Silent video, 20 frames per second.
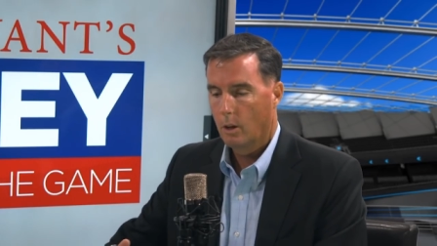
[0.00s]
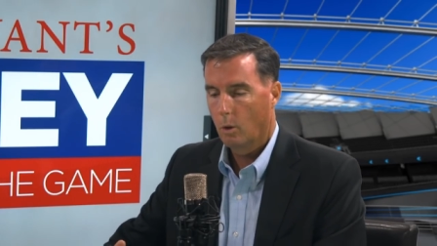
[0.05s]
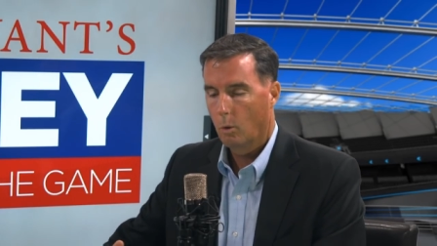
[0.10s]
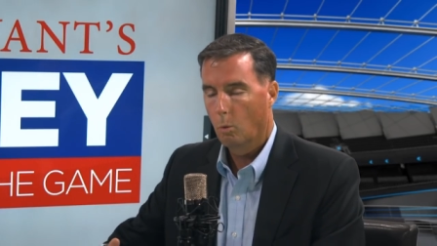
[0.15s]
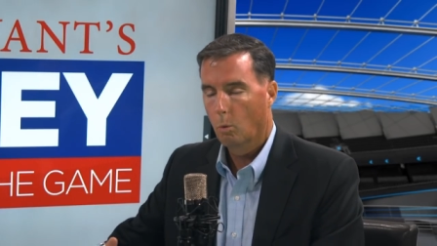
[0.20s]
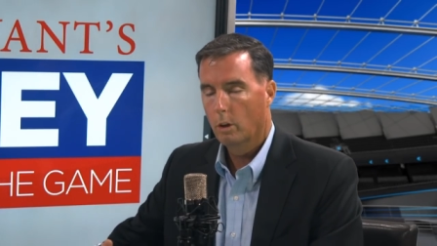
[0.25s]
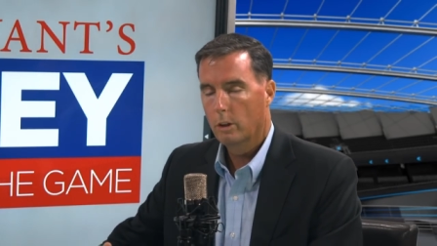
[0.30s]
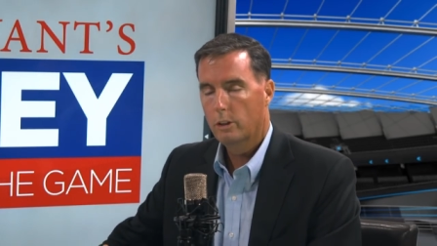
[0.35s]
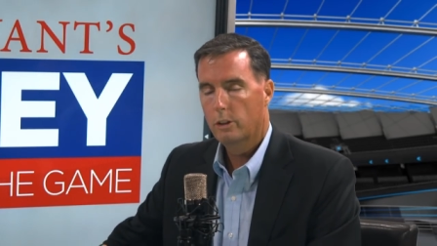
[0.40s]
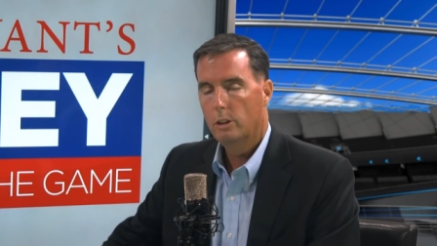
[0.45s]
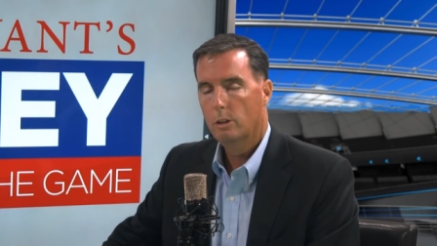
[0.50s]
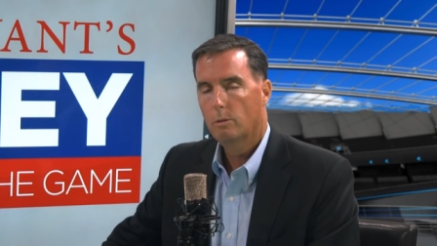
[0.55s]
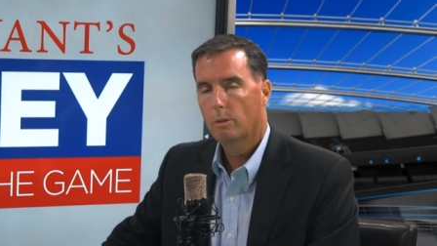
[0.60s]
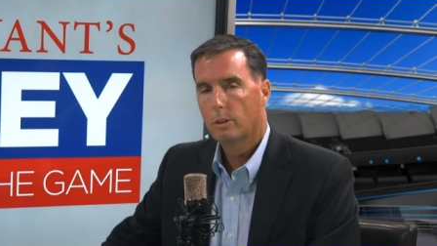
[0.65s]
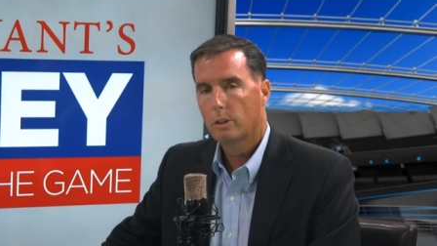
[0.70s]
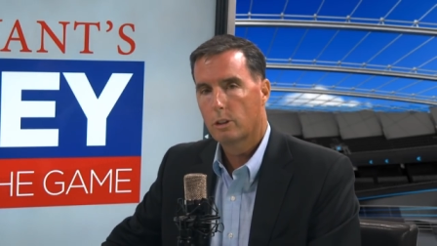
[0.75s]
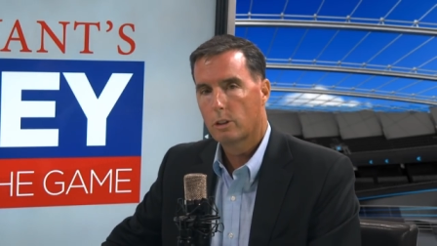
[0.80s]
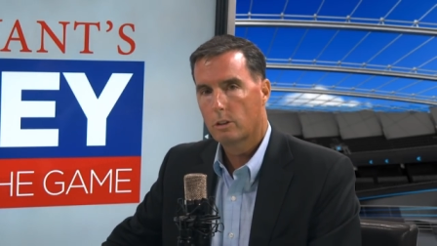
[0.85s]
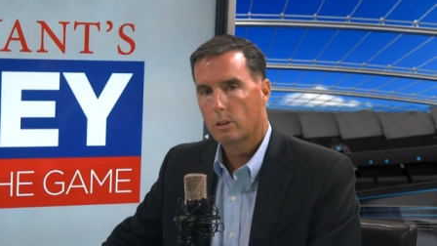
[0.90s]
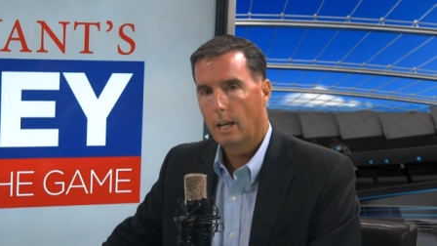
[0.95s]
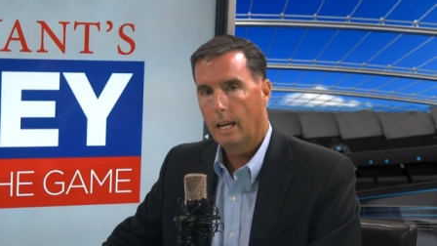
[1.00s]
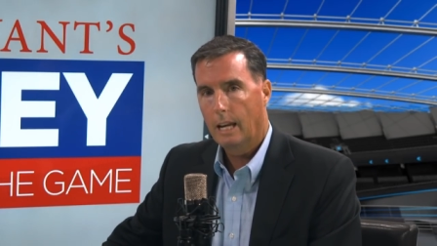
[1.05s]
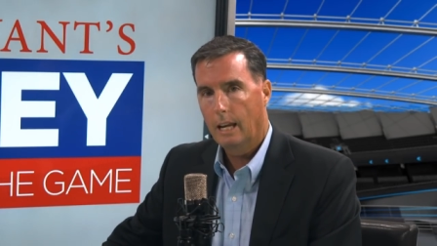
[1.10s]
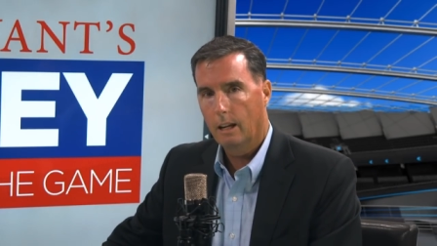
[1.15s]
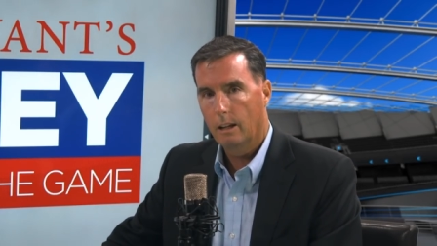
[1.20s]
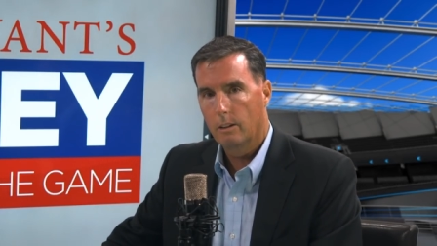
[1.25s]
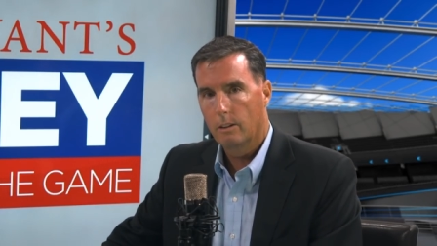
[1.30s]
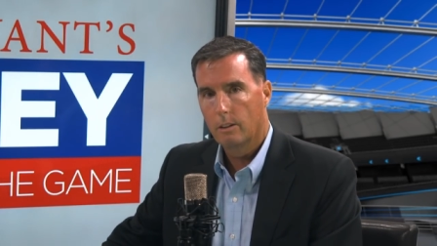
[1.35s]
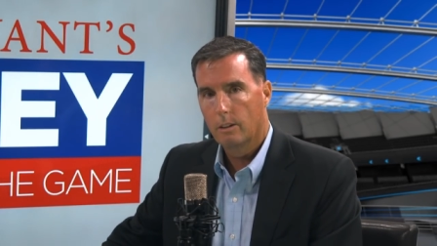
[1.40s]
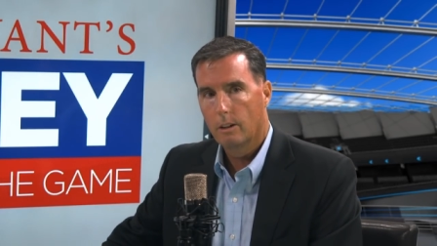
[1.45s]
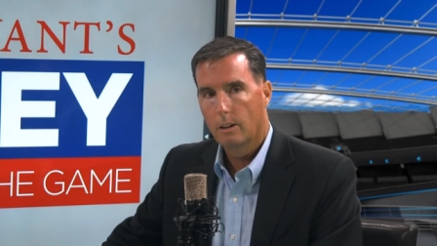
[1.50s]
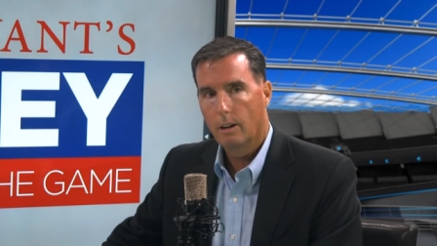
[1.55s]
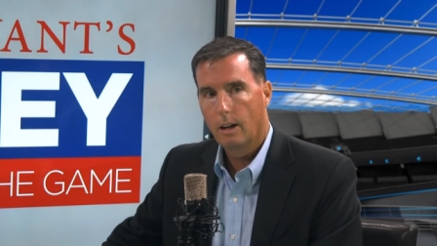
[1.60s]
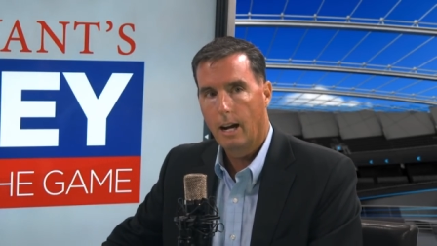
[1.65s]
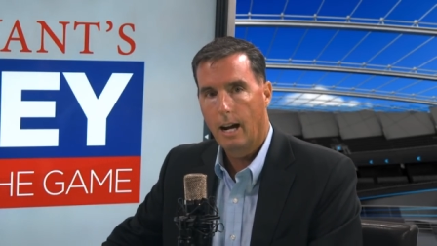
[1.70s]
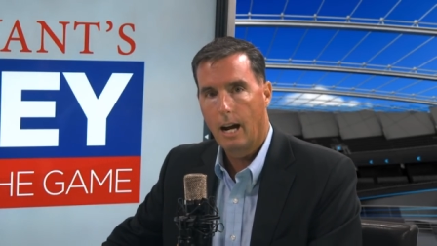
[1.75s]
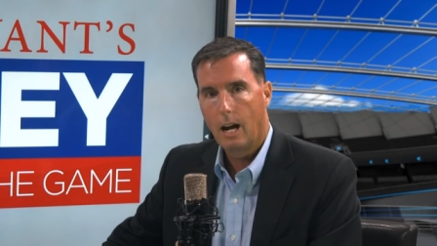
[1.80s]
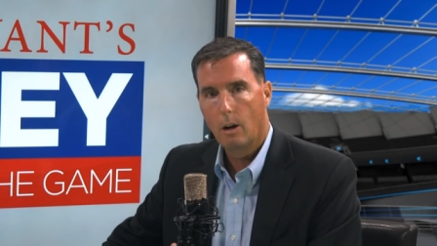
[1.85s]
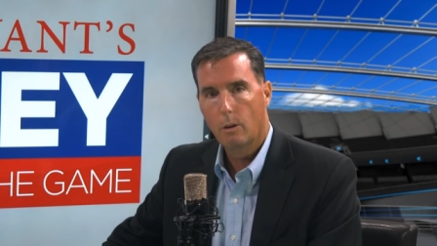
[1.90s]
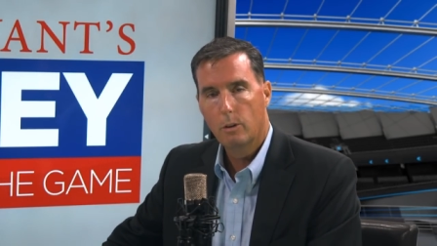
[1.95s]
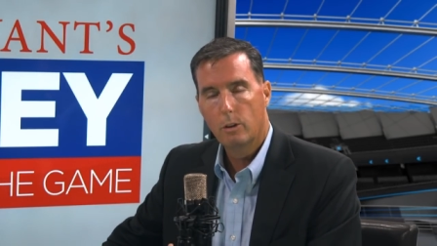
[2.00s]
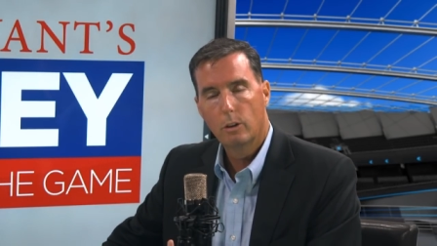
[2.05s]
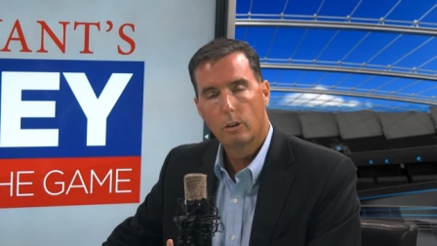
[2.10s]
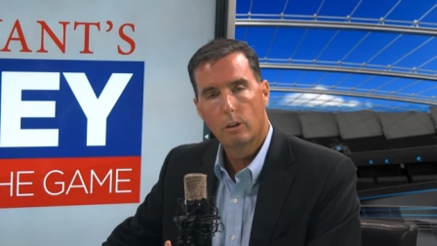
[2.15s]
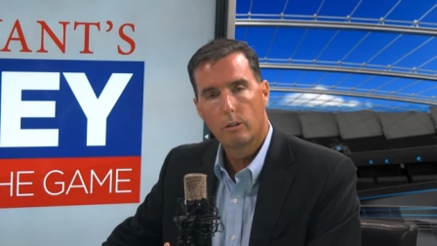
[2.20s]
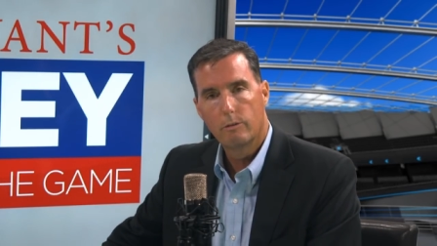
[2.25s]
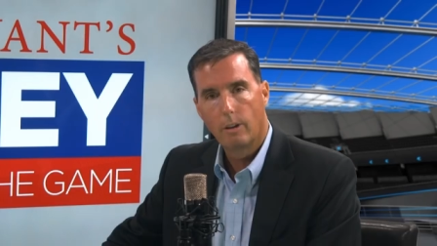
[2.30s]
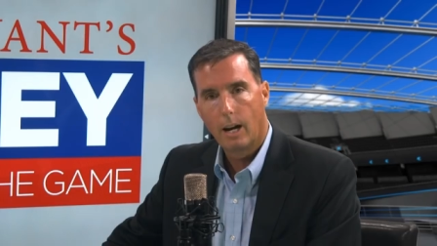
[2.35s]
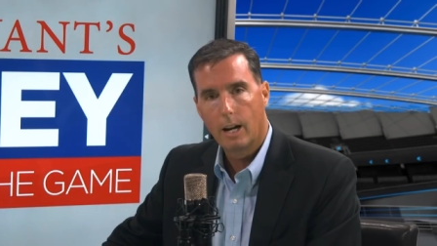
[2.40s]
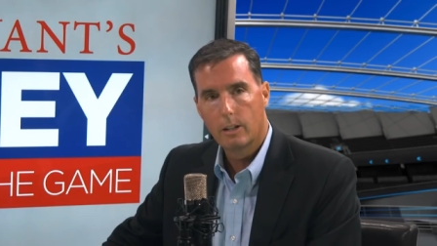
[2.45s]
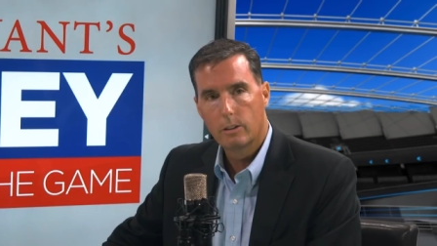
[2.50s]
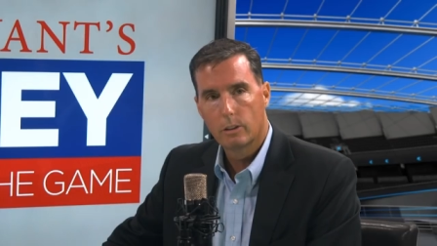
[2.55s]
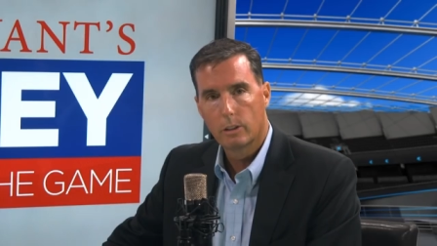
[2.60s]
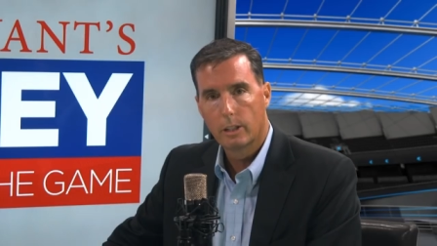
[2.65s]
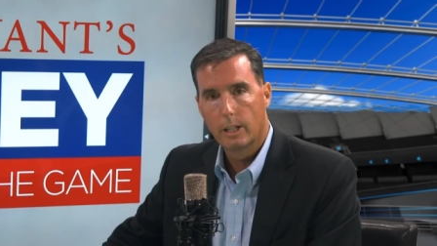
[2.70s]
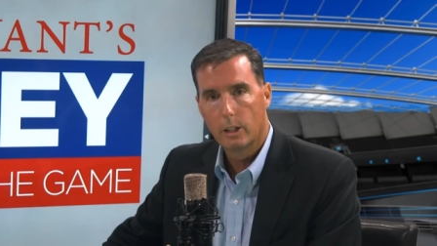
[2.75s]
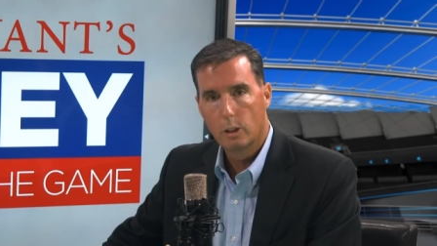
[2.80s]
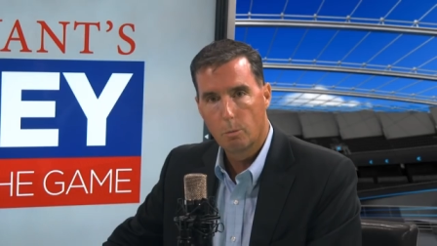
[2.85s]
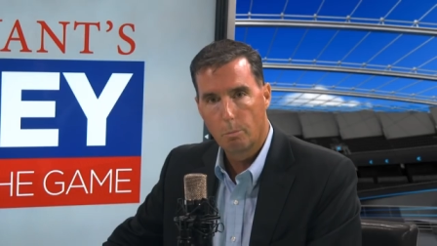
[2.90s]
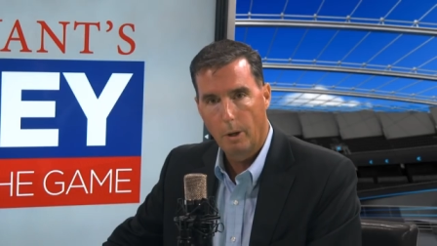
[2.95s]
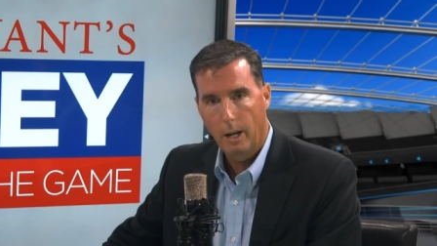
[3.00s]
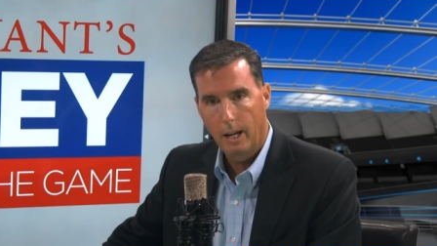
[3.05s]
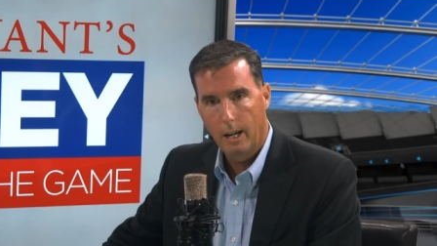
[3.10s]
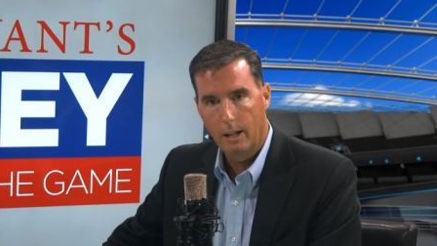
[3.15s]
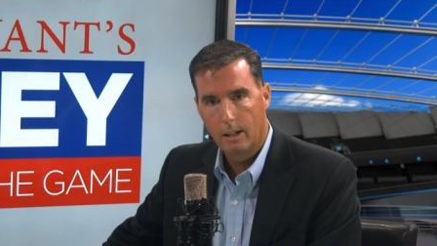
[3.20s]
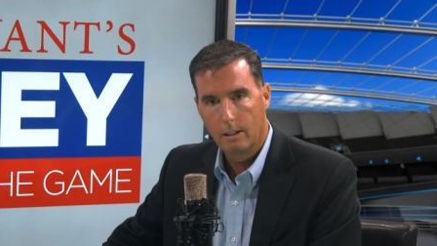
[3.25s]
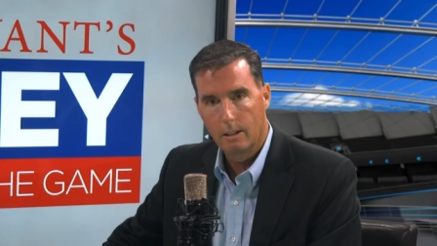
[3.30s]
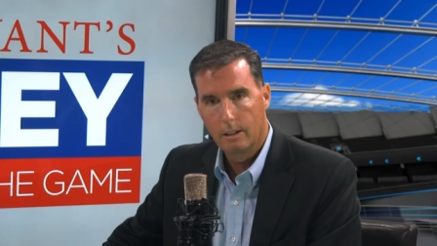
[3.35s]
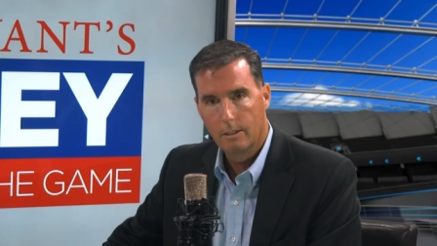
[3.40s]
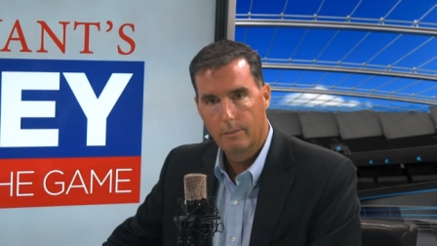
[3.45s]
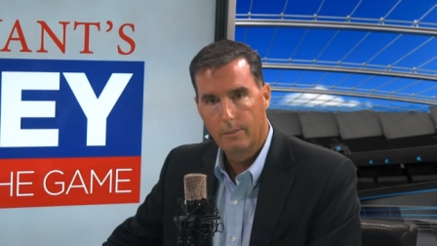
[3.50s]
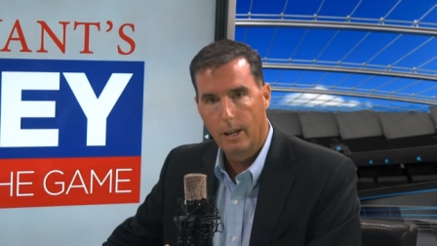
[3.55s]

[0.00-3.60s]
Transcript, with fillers: once you understand how your advisor gets paid